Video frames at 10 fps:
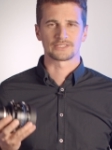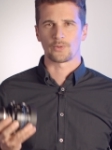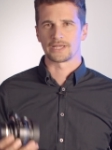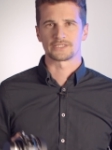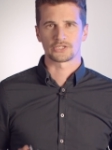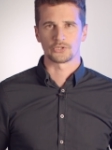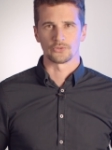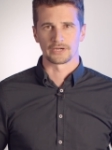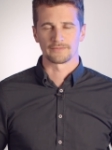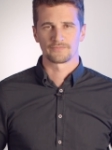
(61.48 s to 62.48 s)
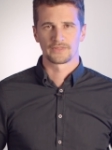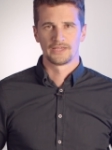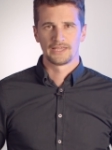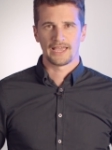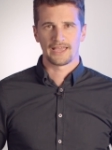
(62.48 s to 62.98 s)
is quite secure.
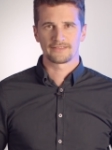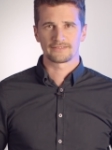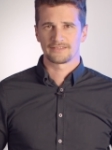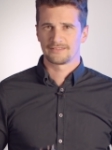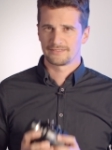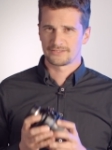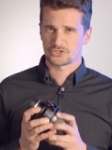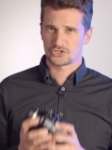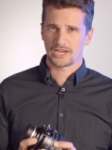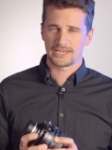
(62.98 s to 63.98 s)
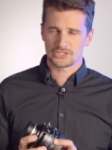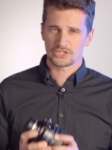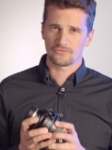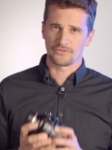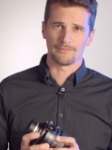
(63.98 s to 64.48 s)
And the
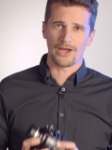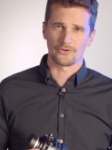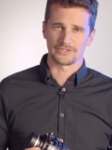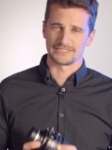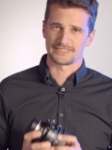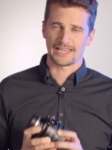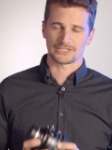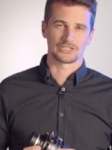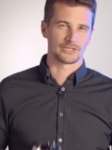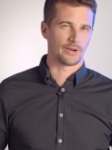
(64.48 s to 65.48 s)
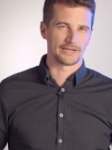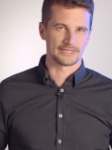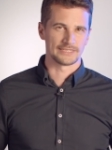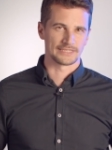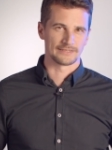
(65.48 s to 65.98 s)
changing of the mount is actually quite
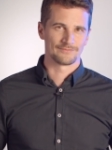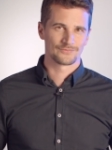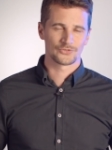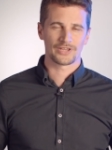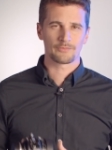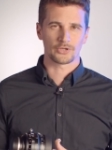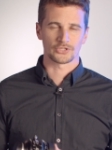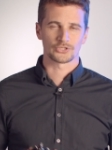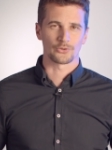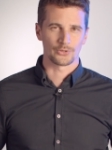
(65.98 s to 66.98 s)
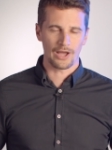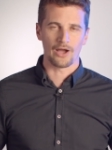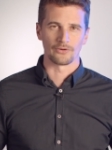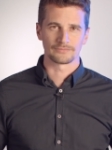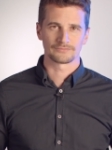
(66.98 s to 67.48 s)
easy. Today I'm going to show you
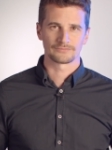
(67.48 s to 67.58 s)
how.